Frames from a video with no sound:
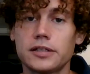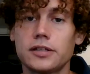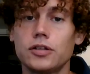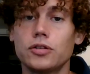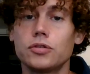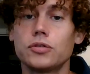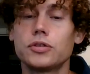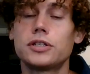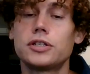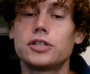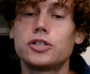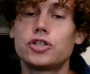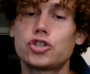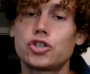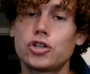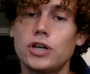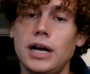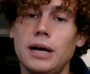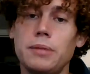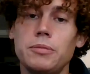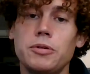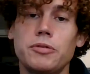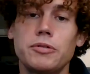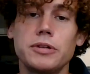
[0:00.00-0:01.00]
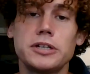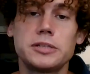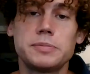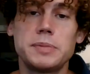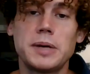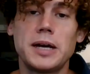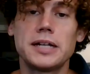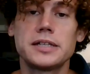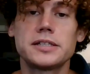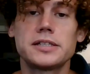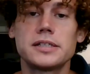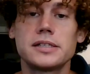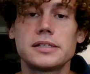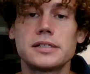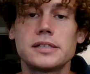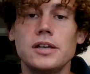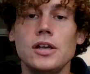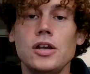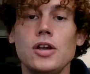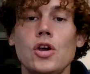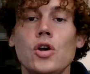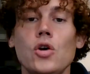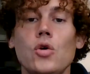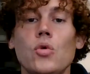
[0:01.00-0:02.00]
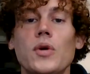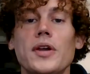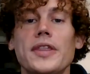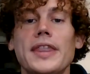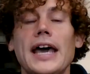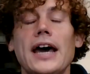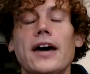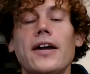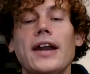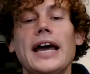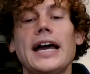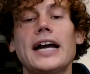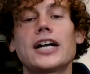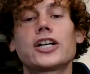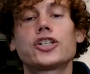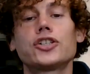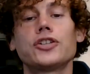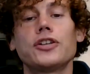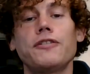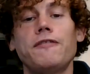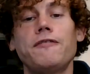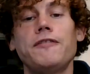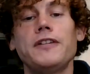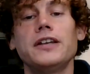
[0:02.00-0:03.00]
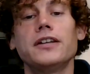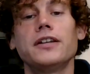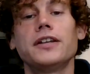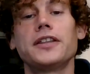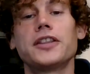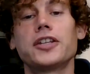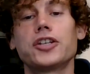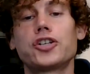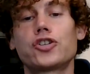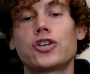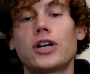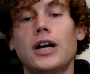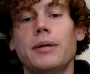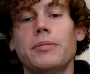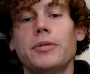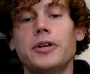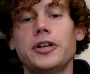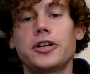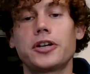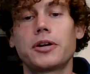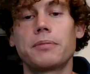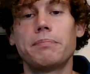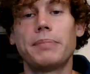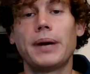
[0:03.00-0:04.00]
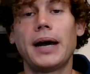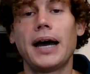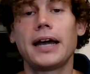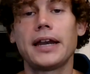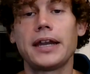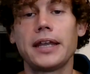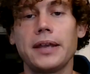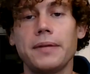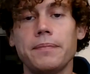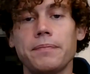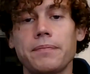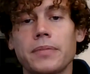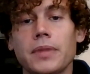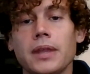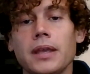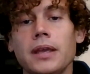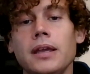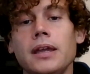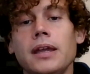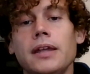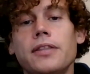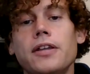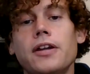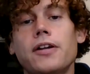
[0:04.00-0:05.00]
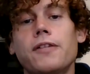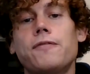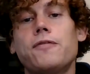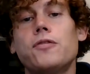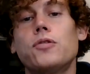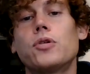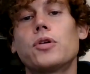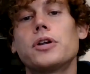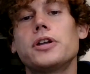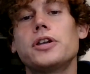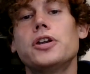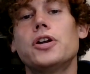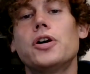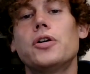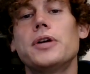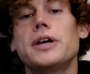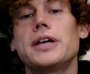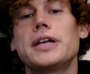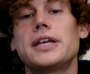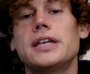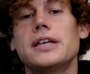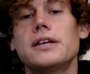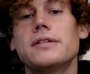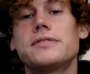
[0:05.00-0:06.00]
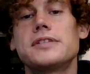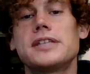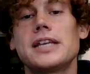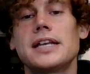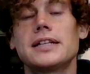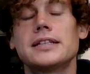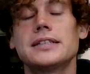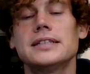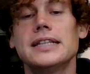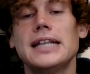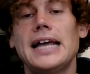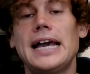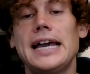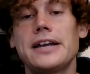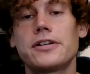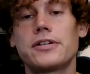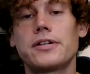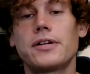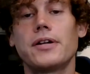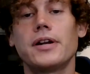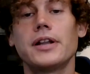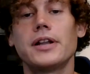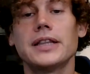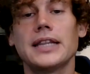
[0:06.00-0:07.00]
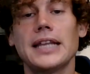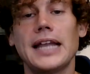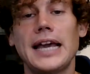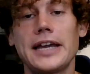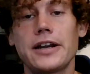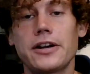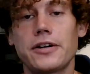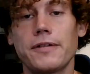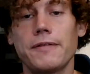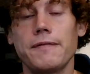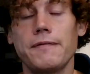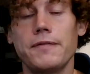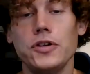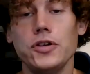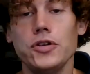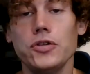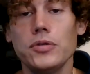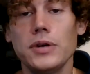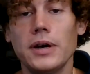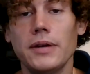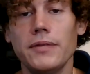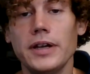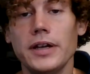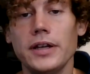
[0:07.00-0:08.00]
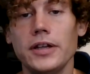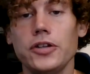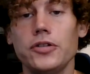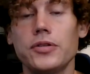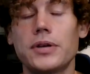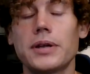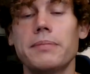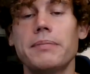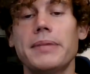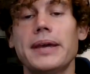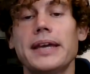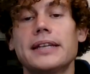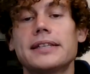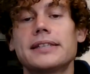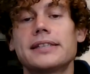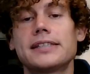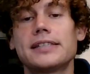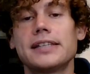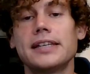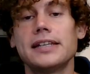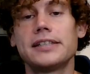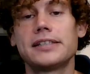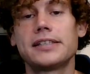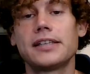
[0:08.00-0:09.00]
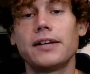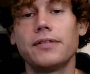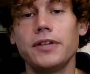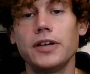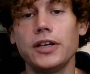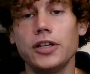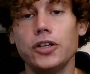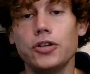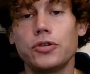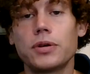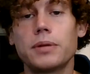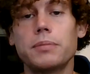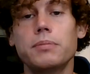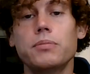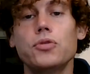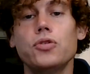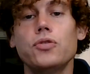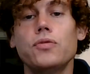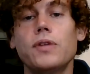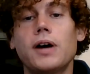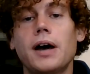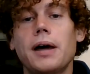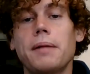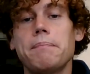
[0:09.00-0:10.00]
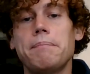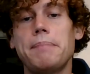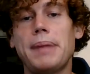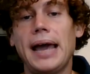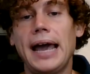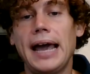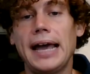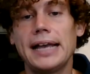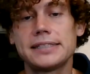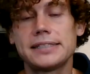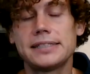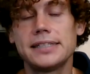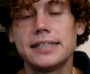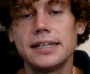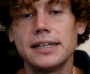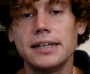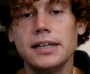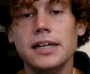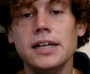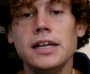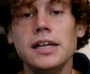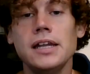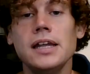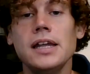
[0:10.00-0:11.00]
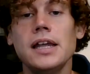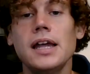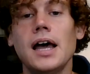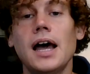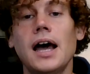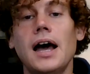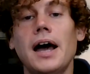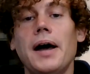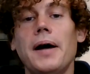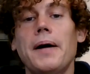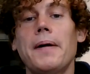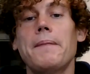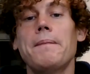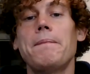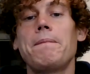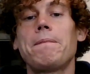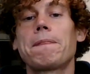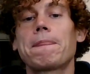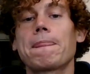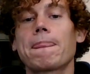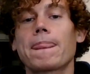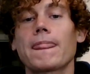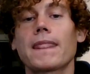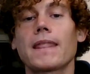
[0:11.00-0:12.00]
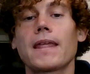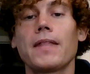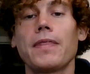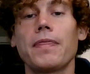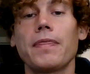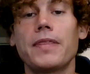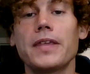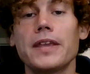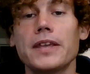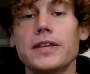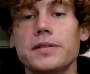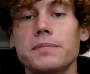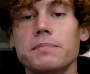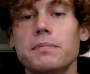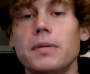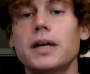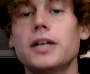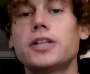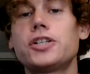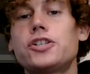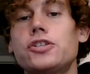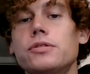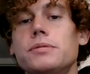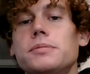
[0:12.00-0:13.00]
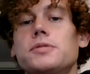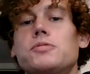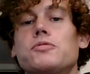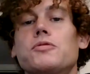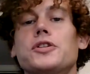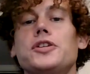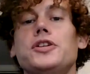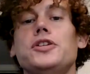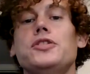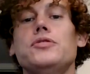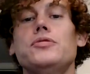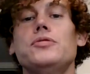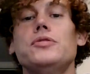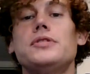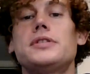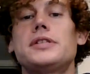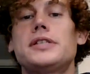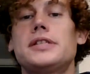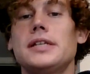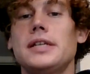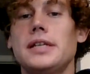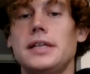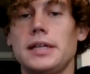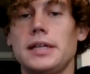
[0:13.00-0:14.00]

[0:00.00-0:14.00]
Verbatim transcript: those trauma responses without actually feeling the trauma in your body. Therefore, you know, it gives a lighter lighter view of it. You can make sense of it. You can move on past it. Um, these mushrooms were used